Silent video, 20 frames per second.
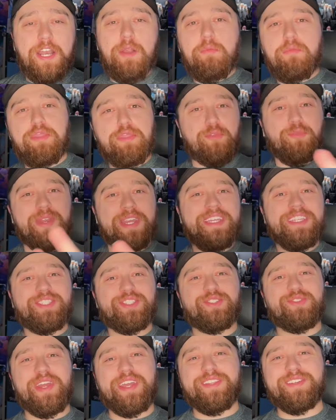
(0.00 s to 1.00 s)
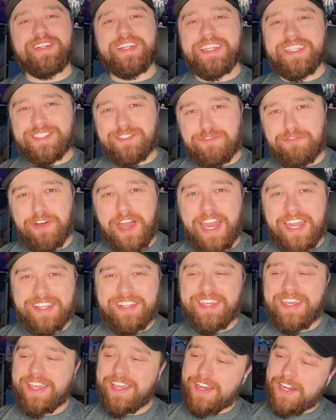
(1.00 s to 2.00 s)
Venom 3's trailer is
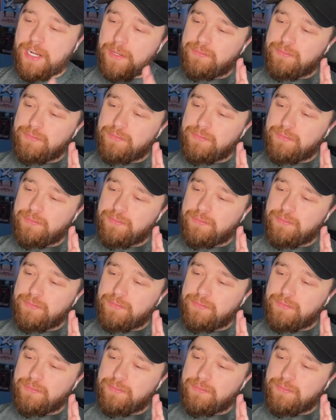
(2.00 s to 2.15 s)
finally here.